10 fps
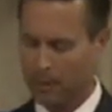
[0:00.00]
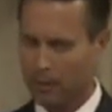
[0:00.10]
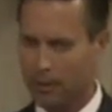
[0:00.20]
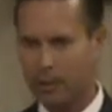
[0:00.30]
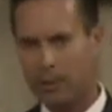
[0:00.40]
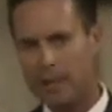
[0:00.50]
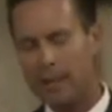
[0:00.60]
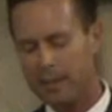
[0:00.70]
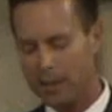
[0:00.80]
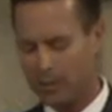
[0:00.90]
The
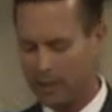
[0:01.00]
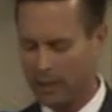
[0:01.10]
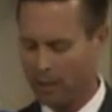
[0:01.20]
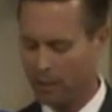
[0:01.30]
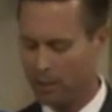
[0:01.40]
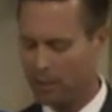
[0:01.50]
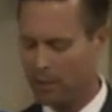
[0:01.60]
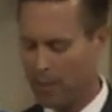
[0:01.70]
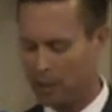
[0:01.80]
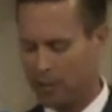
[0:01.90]
13th District includes the
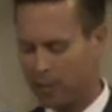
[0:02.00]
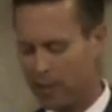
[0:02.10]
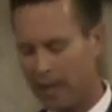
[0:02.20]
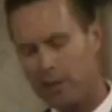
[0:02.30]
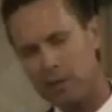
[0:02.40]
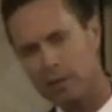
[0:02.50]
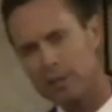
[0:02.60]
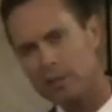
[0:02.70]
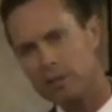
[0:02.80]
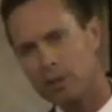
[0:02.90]
most educational
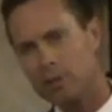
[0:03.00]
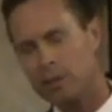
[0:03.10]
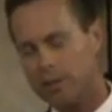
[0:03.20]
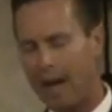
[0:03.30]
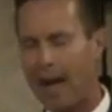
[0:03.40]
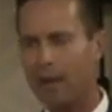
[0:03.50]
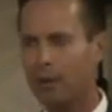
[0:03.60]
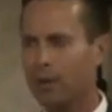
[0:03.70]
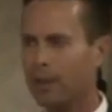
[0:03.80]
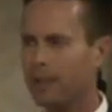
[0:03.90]
institutions of
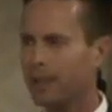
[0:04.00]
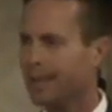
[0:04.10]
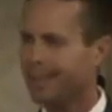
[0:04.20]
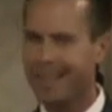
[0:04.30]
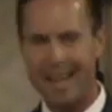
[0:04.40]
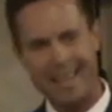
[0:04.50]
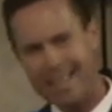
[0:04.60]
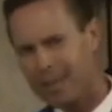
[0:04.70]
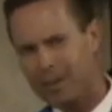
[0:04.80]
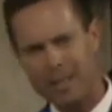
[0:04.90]
higher learning than
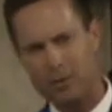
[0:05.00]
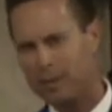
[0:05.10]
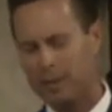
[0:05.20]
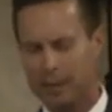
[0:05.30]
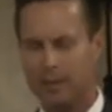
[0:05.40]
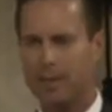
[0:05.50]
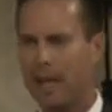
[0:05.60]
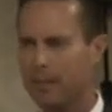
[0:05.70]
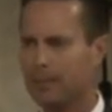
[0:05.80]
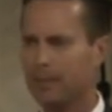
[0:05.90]
any other district in the
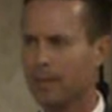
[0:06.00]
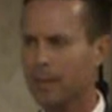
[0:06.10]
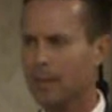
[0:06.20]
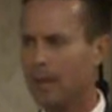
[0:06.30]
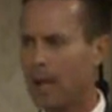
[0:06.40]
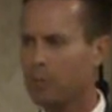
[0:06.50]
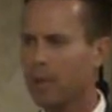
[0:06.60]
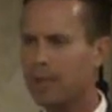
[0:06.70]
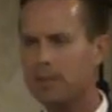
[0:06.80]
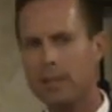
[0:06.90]
state. I
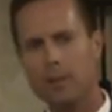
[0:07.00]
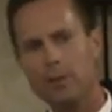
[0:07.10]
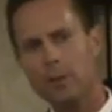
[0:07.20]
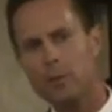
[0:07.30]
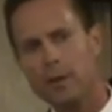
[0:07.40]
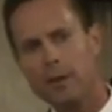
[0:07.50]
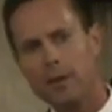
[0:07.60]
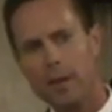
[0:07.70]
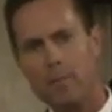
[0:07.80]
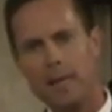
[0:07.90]
pledge to you
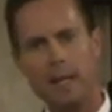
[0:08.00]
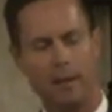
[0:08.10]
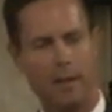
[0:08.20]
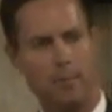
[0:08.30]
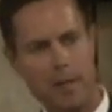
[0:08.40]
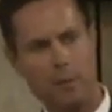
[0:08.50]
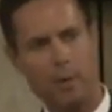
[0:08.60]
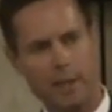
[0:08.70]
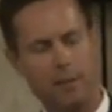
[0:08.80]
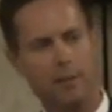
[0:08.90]
to immediately meet
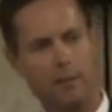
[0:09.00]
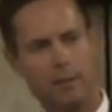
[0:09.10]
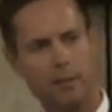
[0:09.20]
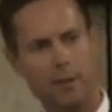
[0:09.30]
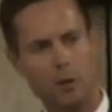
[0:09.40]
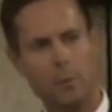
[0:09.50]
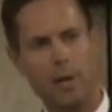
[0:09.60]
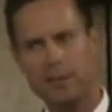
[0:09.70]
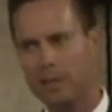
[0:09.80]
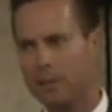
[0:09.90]
with those
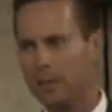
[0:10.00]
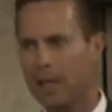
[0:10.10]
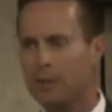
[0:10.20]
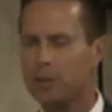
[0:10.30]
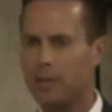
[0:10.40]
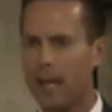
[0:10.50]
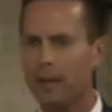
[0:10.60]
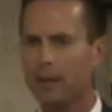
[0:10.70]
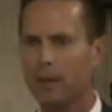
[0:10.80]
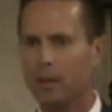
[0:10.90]
presidents and
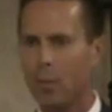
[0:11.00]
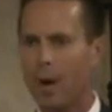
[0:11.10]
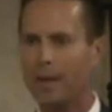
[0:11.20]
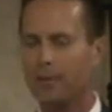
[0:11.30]
understand what